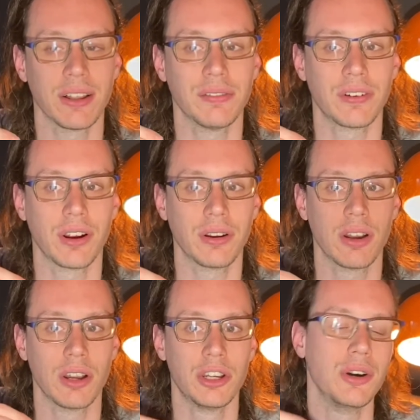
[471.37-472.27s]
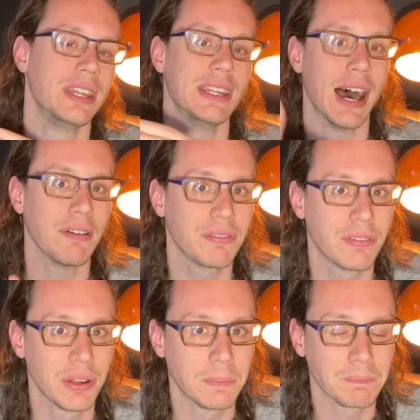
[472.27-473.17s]
for good enough,
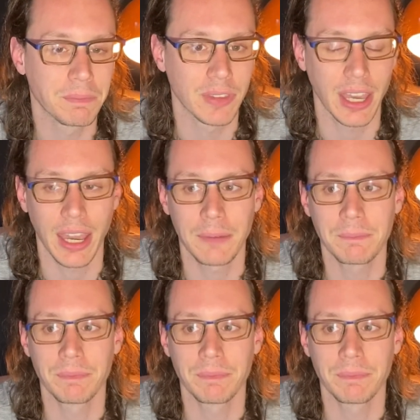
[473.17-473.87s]
okay?